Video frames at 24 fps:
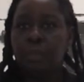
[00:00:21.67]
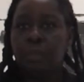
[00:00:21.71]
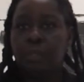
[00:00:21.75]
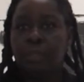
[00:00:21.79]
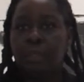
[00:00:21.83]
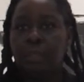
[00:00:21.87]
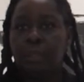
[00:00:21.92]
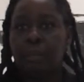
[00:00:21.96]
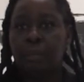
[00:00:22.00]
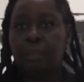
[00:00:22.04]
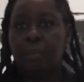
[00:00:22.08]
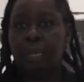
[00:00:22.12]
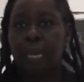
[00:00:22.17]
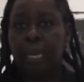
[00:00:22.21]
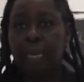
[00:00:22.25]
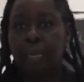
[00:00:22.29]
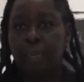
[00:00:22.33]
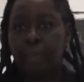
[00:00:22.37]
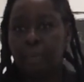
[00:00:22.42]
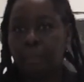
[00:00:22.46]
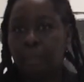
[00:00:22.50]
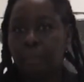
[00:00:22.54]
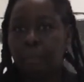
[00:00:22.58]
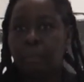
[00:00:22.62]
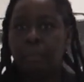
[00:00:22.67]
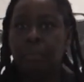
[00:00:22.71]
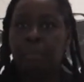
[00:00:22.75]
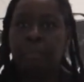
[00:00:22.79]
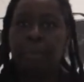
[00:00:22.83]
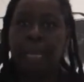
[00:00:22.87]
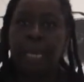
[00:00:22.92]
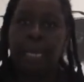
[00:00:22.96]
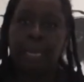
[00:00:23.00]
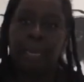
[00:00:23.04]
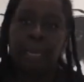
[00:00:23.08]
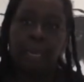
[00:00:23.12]
with ink, with
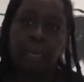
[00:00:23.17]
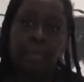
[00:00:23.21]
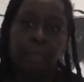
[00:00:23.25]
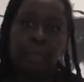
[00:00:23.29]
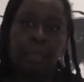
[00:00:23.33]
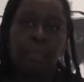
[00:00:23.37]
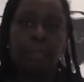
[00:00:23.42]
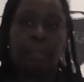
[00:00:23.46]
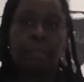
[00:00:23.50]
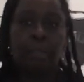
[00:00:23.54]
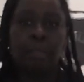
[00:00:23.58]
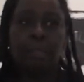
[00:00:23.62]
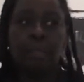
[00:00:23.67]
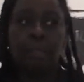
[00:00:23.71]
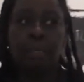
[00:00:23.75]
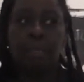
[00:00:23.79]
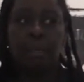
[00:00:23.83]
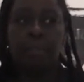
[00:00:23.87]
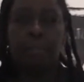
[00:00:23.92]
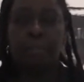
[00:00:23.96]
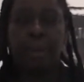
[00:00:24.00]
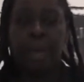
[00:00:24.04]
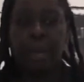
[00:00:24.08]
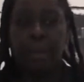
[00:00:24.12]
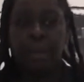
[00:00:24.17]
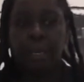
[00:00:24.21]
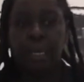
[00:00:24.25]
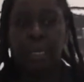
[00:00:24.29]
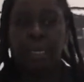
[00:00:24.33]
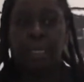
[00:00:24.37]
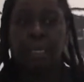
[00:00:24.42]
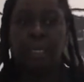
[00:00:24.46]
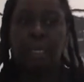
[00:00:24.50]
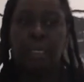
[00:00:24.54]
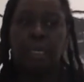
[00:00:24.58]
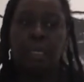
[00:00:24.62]
black ink and brown
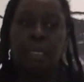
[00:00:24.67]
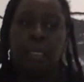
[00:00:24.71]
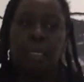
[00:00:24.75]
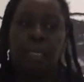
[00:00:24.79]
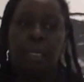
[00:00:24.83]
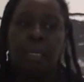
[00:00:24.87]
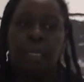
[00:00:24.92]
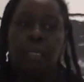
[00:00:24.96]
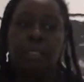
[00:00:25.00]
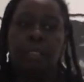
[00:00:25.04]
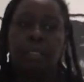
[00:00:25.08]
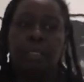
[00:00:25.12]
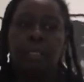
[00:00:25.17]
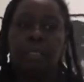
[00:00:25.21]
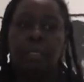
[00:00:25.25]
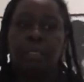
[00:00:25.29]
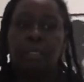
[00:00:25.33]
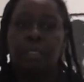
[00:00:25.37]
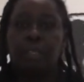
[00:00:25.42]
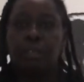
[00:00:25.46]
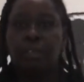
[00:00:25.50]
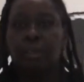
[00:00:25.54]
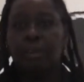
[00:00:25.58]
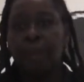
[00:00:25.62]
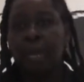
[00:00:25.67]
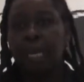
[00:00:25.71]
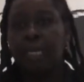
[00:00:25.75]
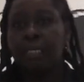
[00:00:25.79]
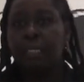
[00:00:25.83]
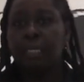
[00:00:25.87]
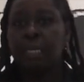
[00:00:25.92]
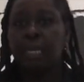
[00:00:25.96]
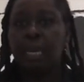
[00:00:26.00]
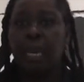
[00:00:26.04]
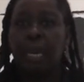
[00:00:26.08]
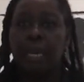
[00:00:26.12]
ink, and to
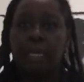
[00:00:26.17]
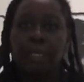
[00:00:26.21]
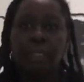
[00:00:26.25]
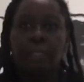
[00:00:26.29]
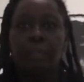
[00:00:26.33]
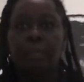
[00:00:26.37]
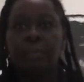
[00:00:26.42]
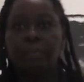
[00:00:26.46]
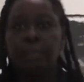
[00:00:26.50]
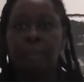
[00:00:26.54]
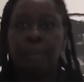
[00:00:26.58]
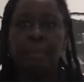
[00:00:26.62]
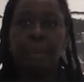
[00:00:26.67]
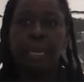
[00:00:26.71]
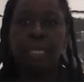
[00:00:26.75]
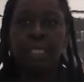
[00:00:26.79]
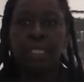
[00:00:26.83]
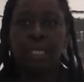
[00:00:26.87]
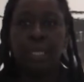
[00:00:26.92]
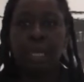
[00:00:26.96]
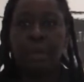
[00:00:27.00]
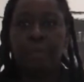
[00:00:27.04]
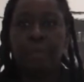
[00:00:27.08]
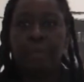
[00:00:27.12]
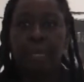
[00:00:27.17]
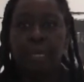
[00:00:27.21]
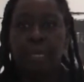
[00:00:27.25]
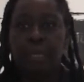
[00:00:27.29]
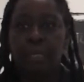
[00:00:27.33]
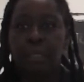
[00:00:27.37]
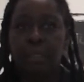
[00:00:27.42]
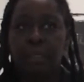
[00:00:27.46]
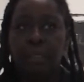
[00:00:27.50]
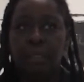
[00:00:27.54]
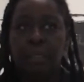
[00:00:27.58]
create a kind of imaginary